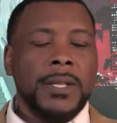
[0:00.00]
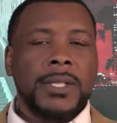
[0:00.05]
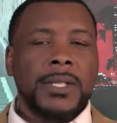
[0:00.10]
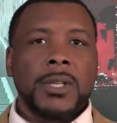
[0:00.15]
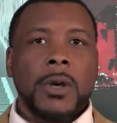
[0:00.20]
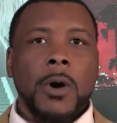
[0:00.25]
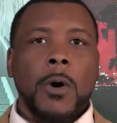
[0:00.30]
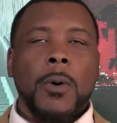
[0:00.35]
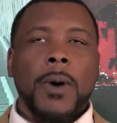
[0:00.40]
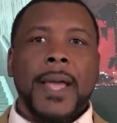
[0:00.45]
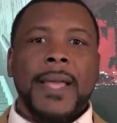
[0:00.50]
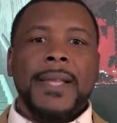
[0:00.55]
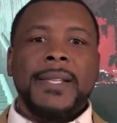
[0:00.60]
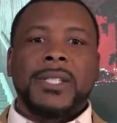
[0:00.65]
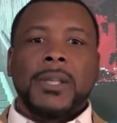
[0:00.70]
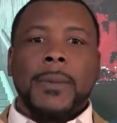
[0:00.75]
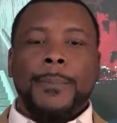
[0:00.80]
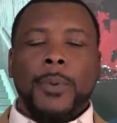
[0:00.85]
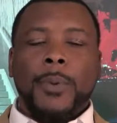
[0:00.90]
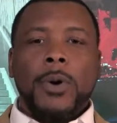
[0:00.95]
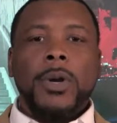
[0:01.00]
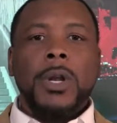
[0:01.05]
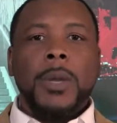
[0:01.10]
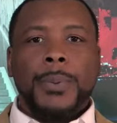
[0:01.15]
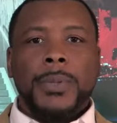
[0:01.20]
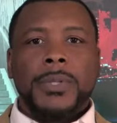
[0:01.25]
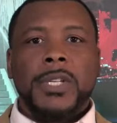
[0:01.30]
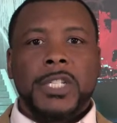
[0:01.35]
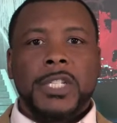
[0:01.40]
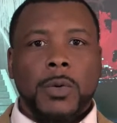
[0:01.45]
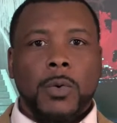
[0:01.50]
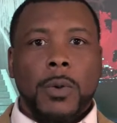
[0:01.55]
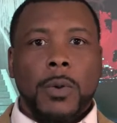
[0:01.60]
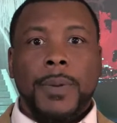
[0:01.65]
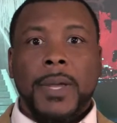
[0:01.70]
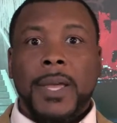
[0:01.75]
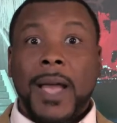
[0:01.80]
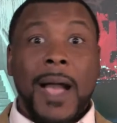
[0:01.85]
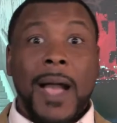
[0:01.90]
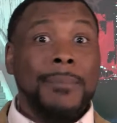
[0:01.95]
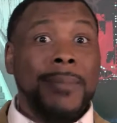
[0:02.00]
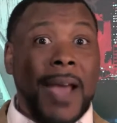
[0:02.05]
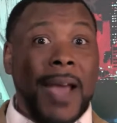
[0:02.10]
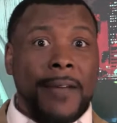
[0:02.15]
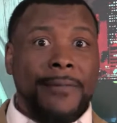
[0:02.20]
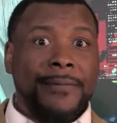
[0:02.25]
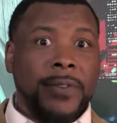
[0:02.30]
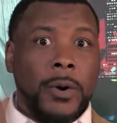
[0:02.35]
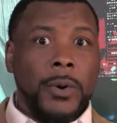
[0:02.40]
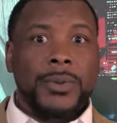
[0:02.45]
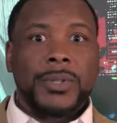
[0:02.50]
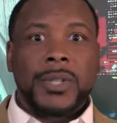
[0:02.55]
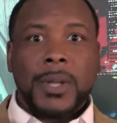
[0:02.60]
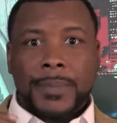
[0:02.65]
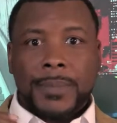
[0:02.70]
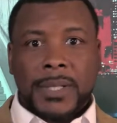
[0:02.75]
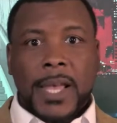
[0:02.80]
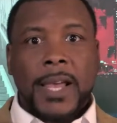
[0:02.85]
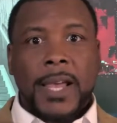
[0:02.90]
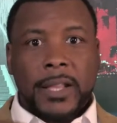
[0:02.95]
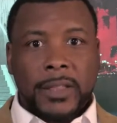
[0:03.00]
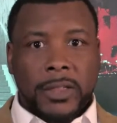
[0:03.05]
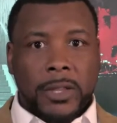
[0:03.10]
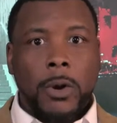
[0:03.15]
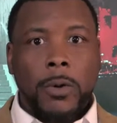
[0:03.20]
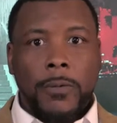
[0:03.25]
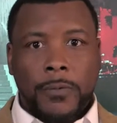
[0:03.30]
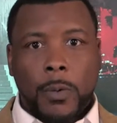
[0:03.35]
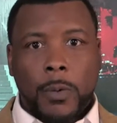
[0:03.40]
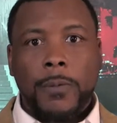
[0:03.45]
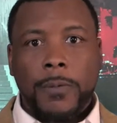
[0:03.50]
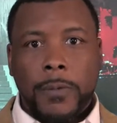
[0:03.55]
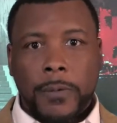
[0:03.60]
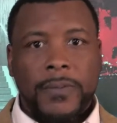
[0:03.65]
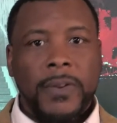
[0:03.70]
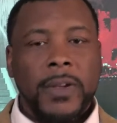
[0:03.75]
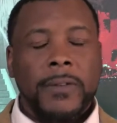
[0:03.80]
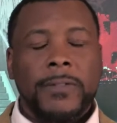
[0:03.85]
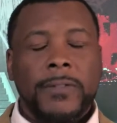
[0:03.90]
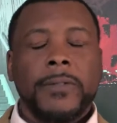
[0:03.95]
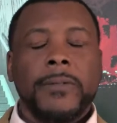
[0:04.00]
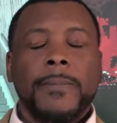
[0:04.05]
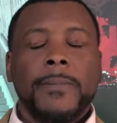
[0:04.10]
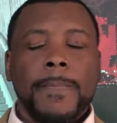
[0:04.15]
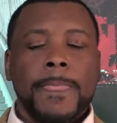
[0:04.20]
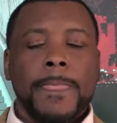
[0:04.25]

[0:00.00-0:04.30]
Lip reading: So a subordinate position would be I'm not first, I'm second, third, fourth, or fifth.